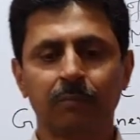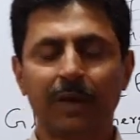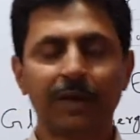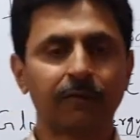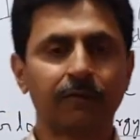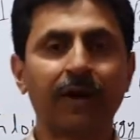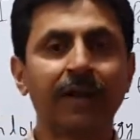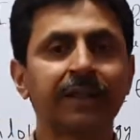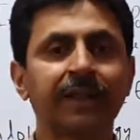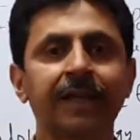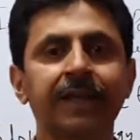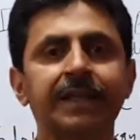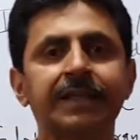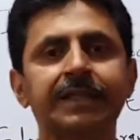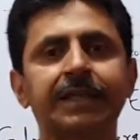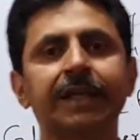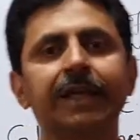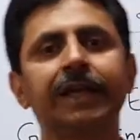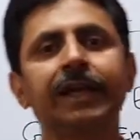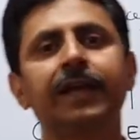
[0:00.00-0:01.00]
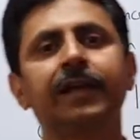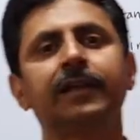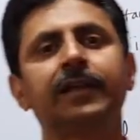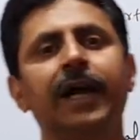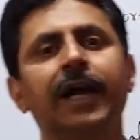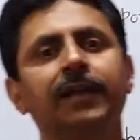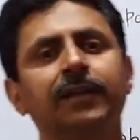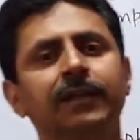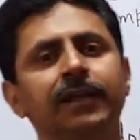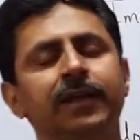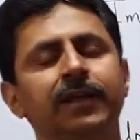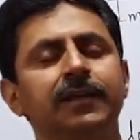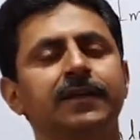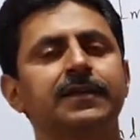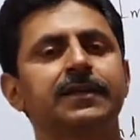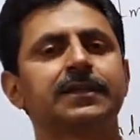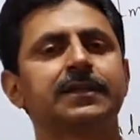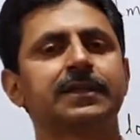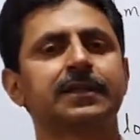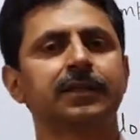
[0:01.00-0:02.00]
that there is
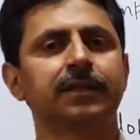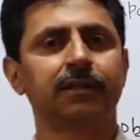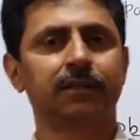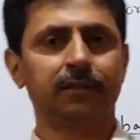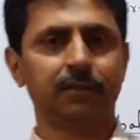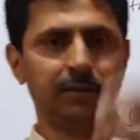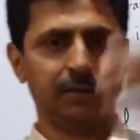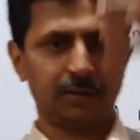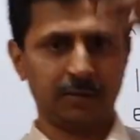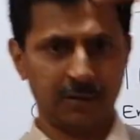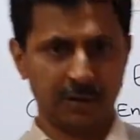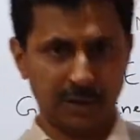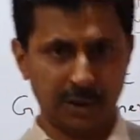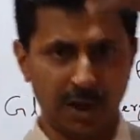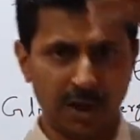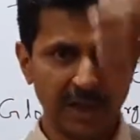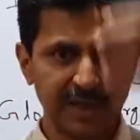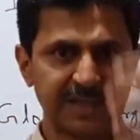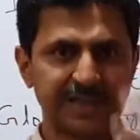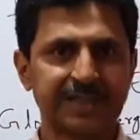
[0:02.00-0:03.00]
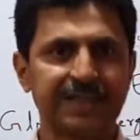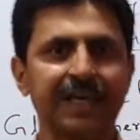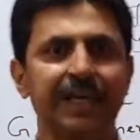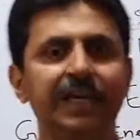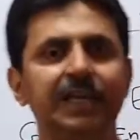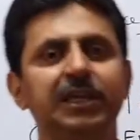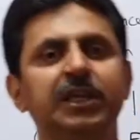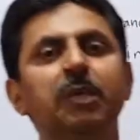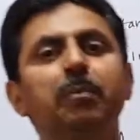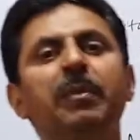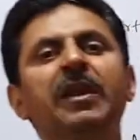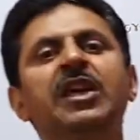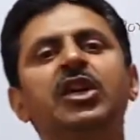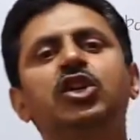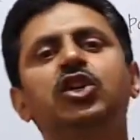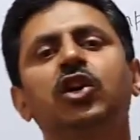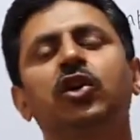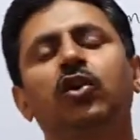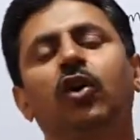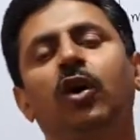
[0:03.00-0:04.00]
large scale depletion of
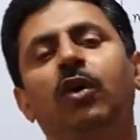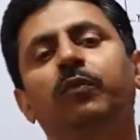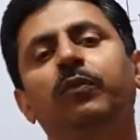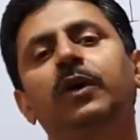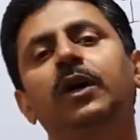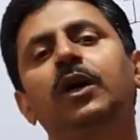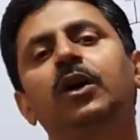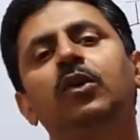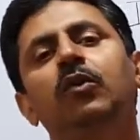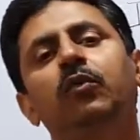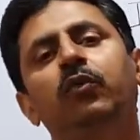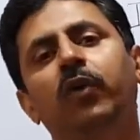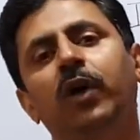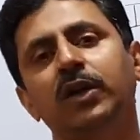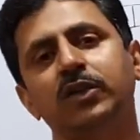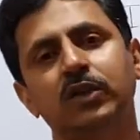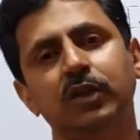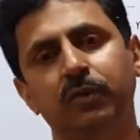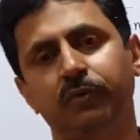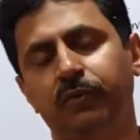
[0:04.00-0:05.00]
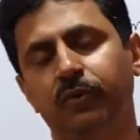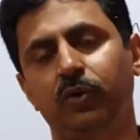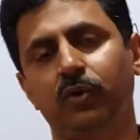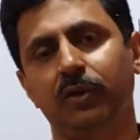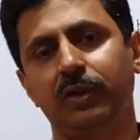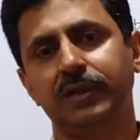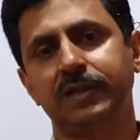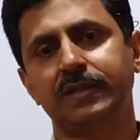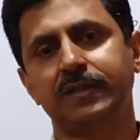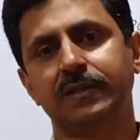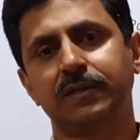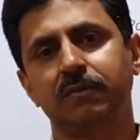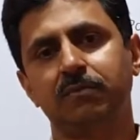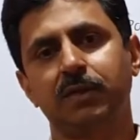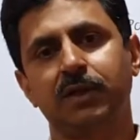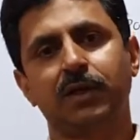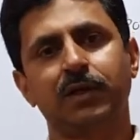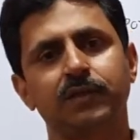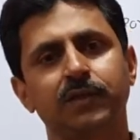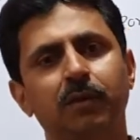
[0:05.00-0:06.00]
fossil fuels because of huge
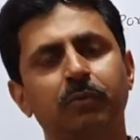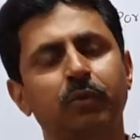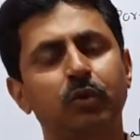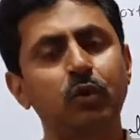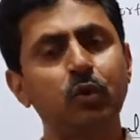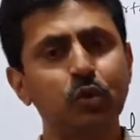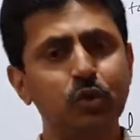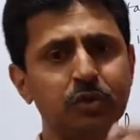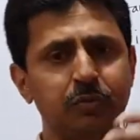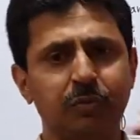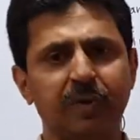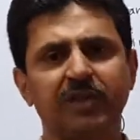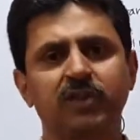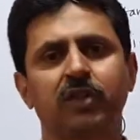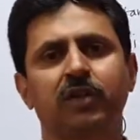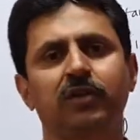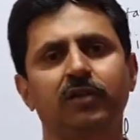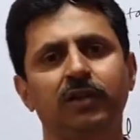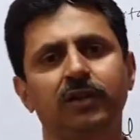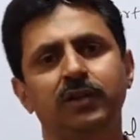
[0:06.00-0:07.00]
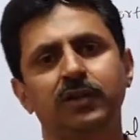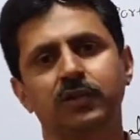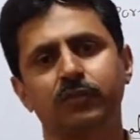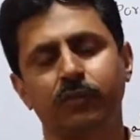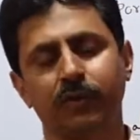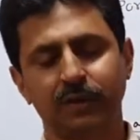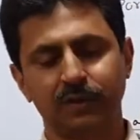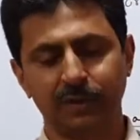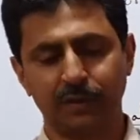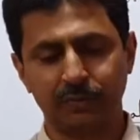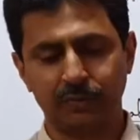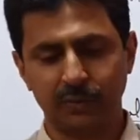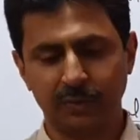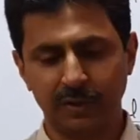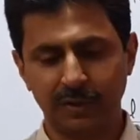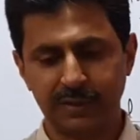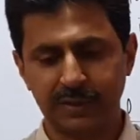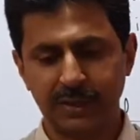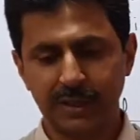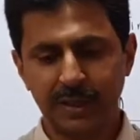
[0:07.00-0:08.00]
pressure on these fossil fuels. As
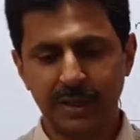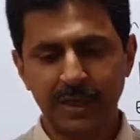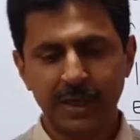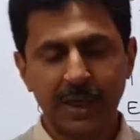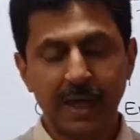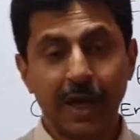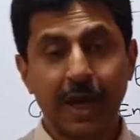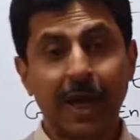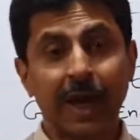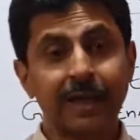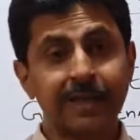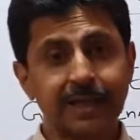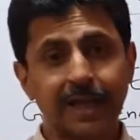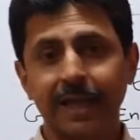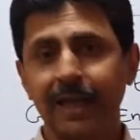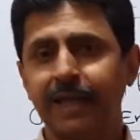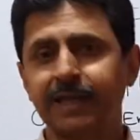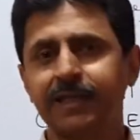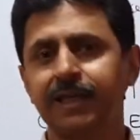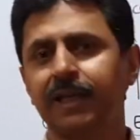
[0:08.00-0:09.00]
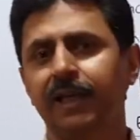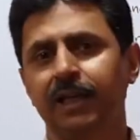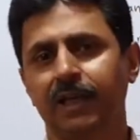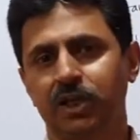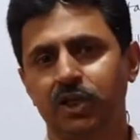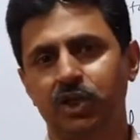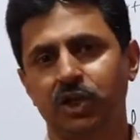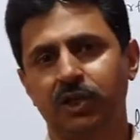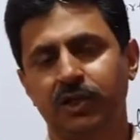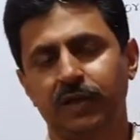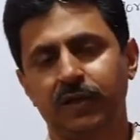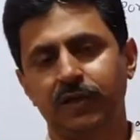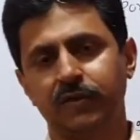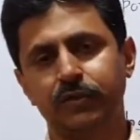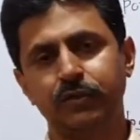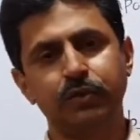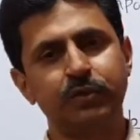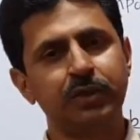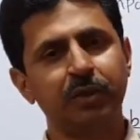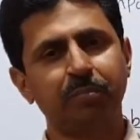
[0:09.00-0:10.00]
electrical engineers using power
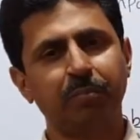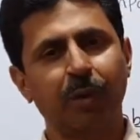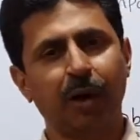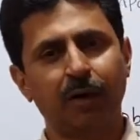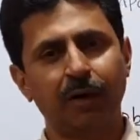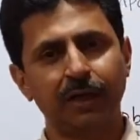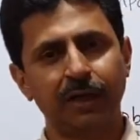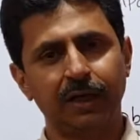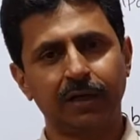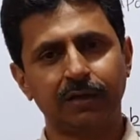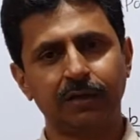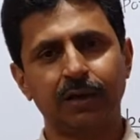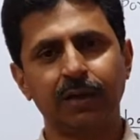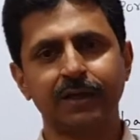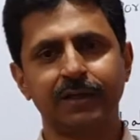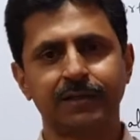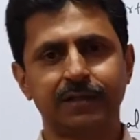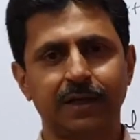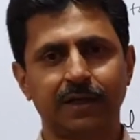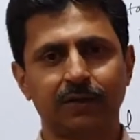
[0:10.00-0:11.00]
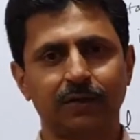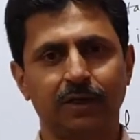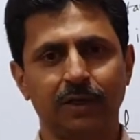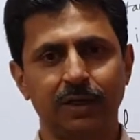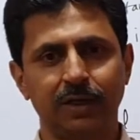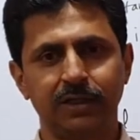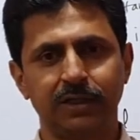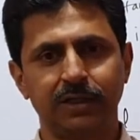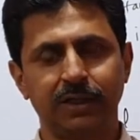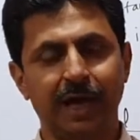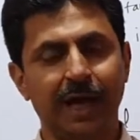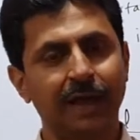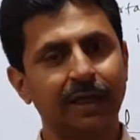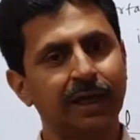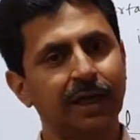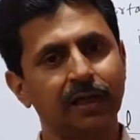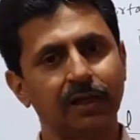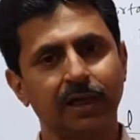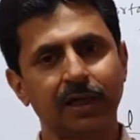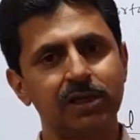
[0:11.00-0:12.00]
electronics technology, I can contribute a
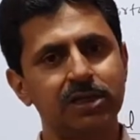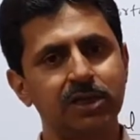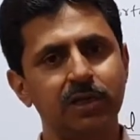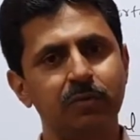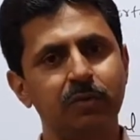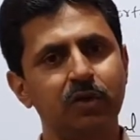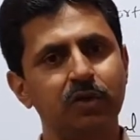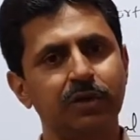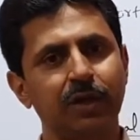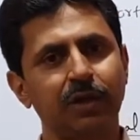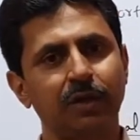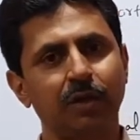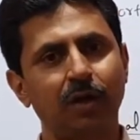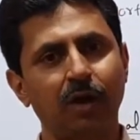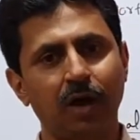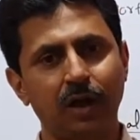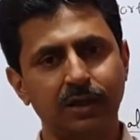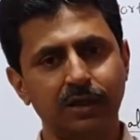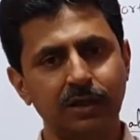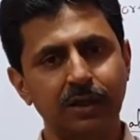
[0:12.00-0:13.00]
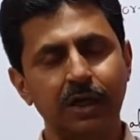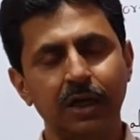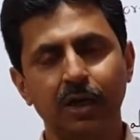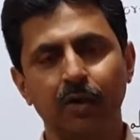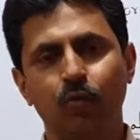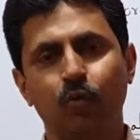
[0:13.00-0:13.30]
lot. What I can do,